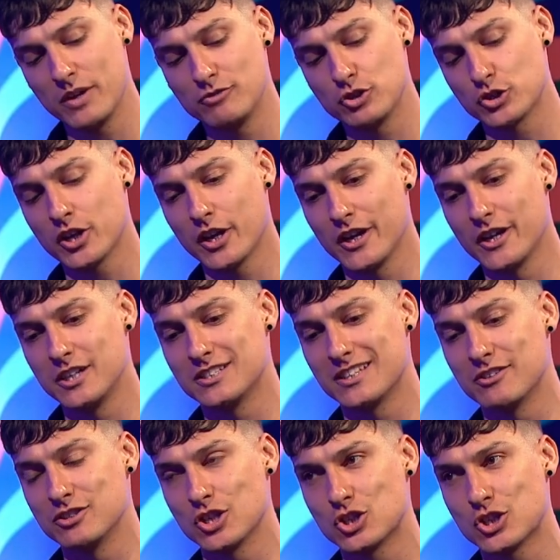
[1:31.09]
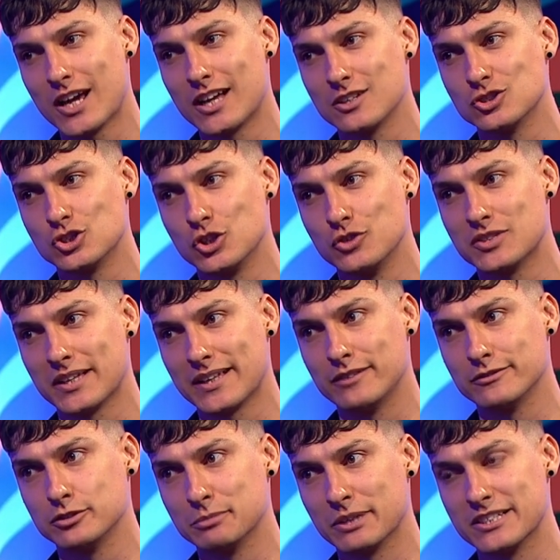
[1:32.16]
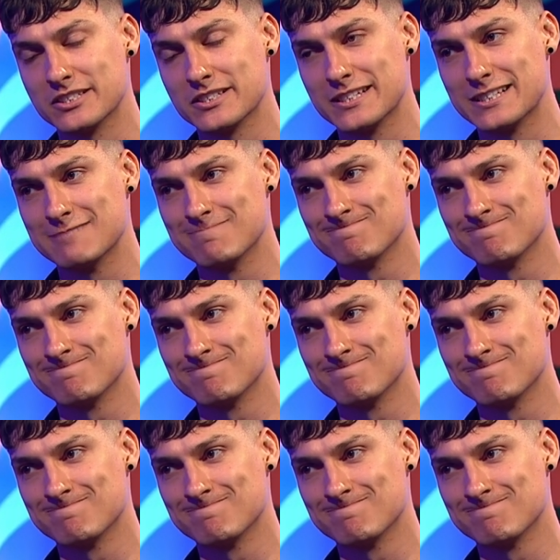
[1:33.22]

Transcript: we've just heard, there is a challenge you set down for me, isn't there?